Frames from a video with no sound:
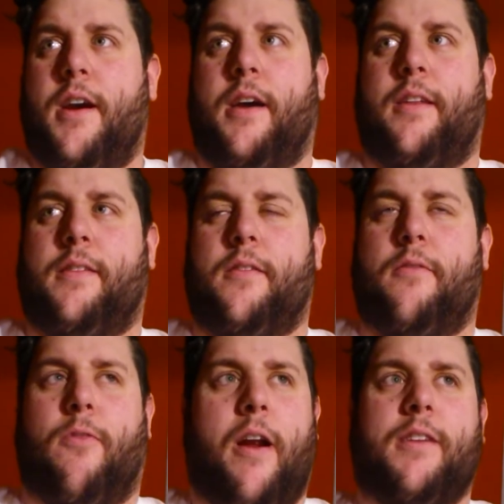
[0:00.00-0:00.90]
I think the
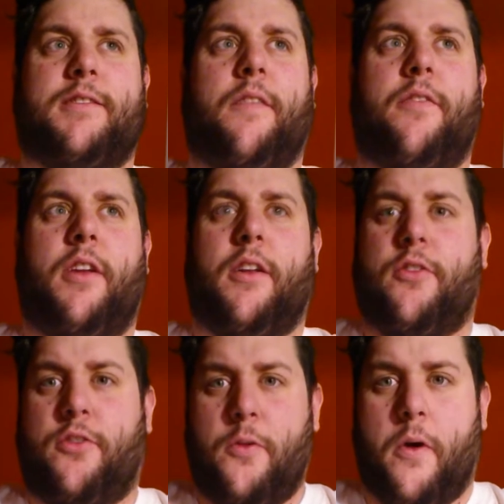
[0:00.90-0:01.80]
rarest I've seen
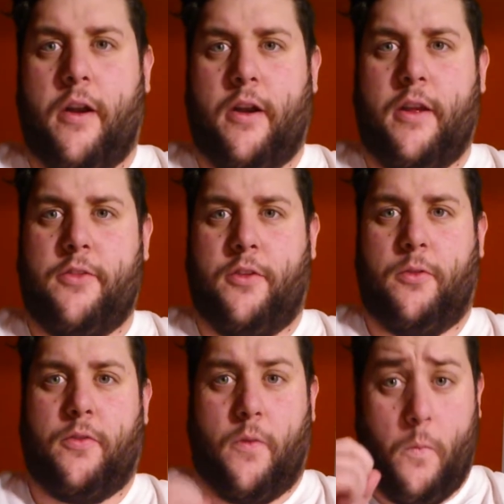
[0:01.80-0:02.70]
is 200
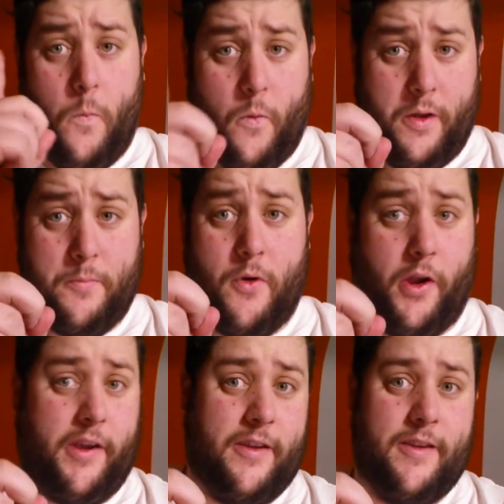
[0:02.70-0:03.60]
issues for one
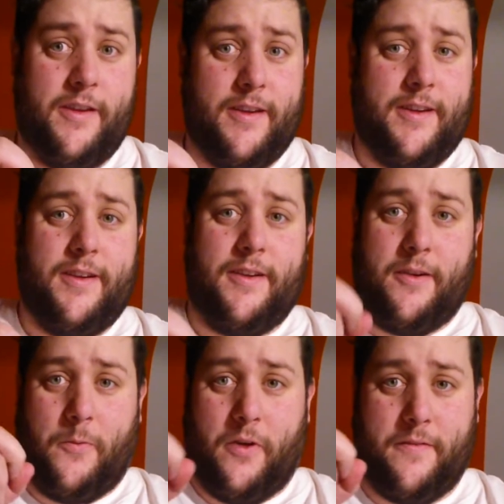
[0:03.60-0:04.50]
book.
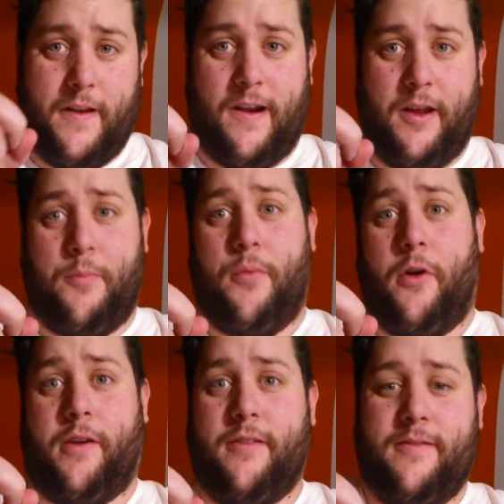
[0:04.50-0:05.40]
One variant
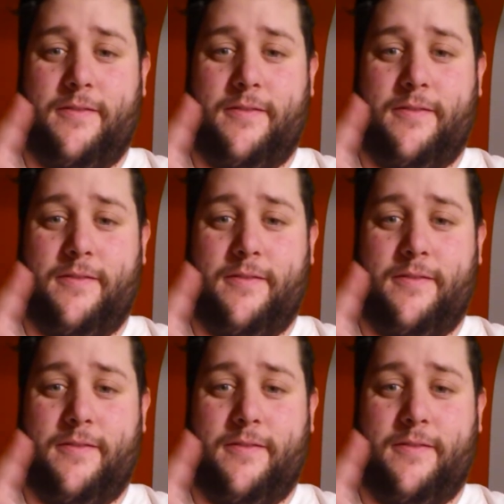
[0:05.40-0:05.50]
book.